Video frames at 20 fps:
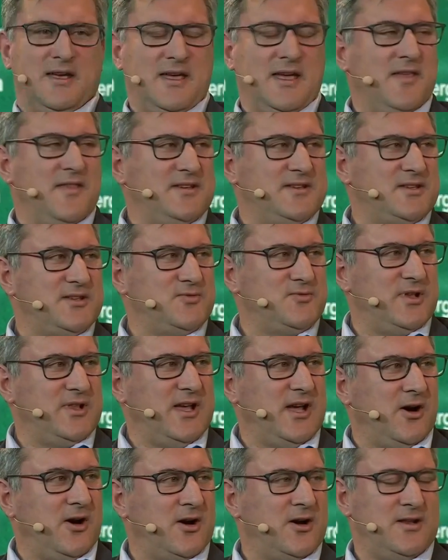yeah, this is really
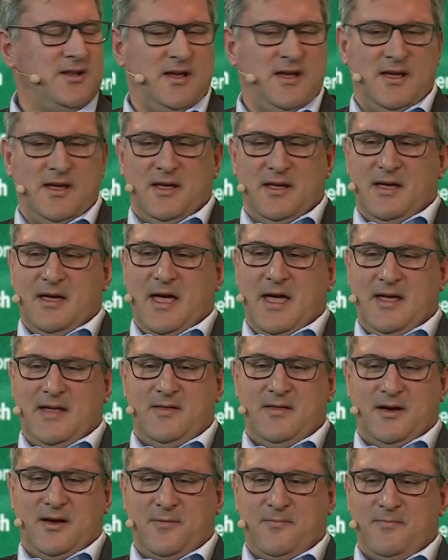hard.
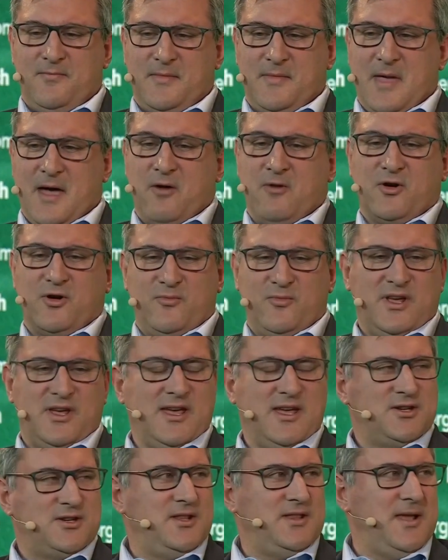And um, our
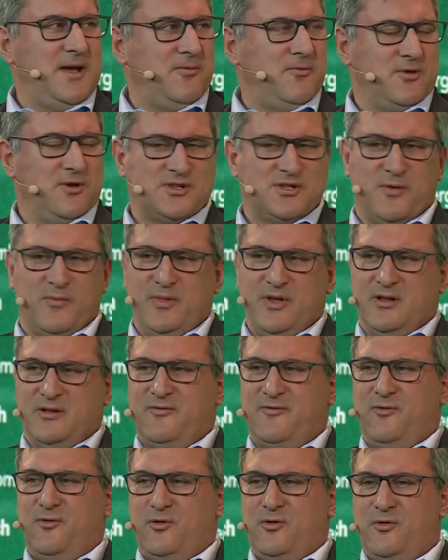communication networks are built
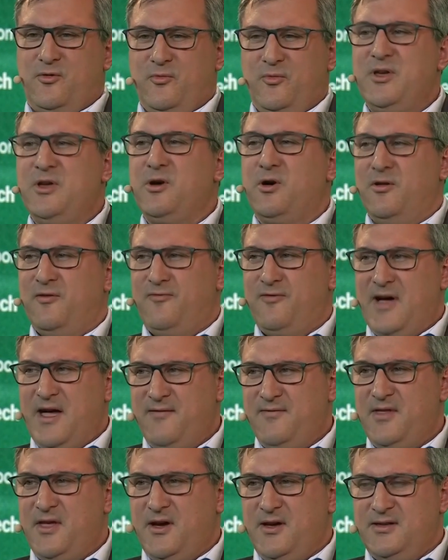for we call
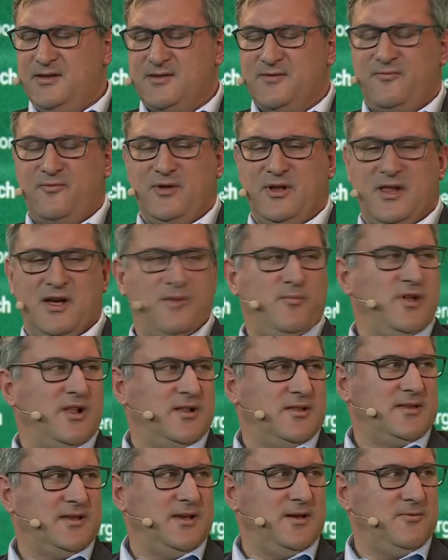five nines of
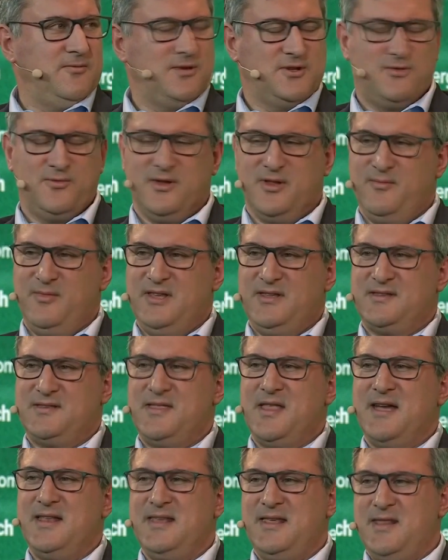reliability, which really means
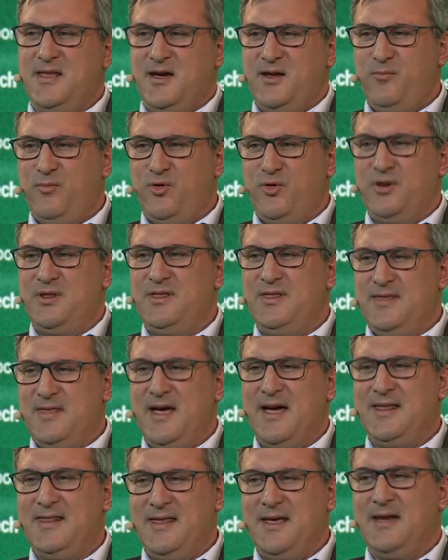
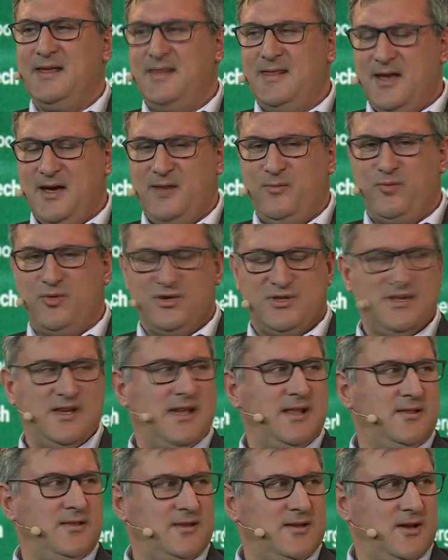
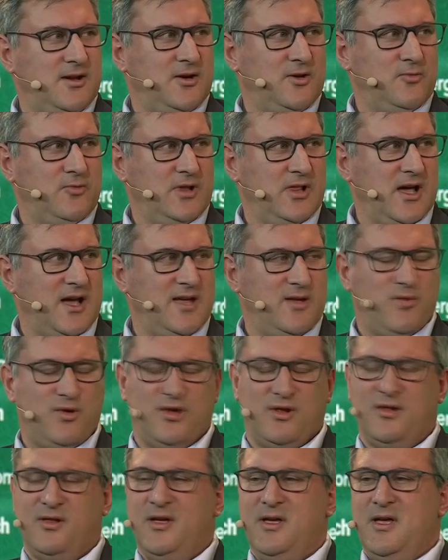99.999%
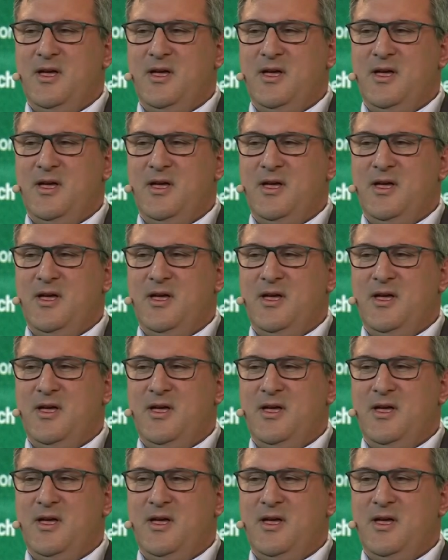reliable.